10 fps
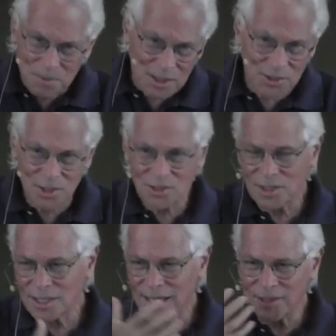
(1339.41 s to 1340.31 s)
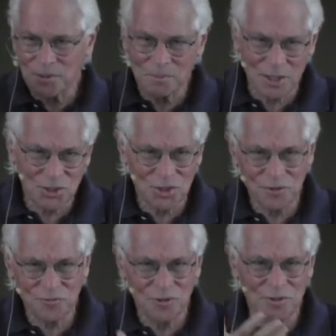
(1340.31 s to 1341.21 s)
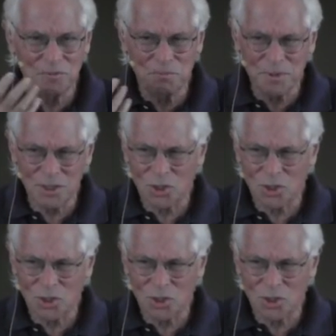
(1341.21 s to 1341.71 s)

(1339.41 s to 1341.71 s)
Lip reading: because it has a much different,